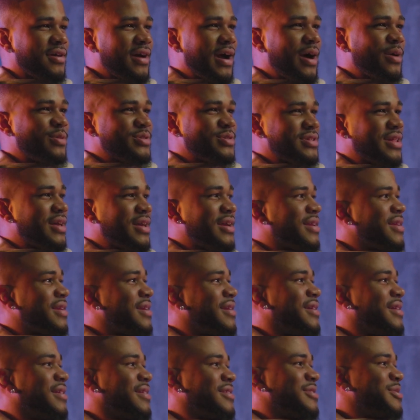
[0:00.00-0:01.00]
I was like,
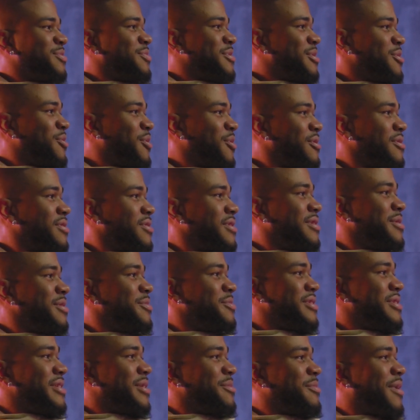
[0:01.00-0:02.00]
it has been worth it
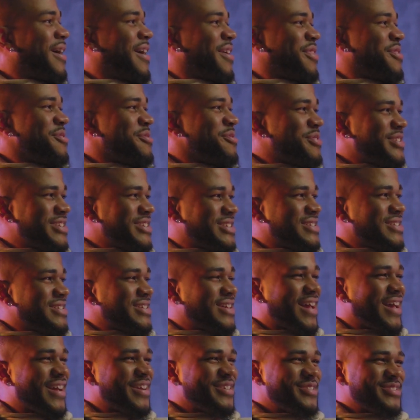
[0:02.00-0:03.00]
being Matthew wow. this
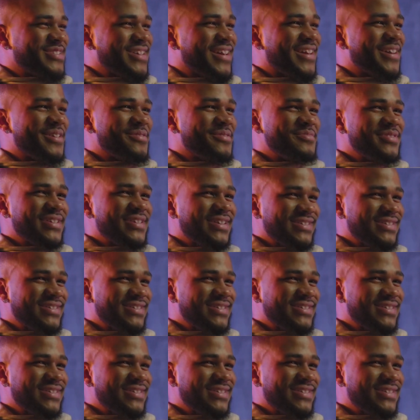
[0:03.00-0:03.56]
entire time. Wow.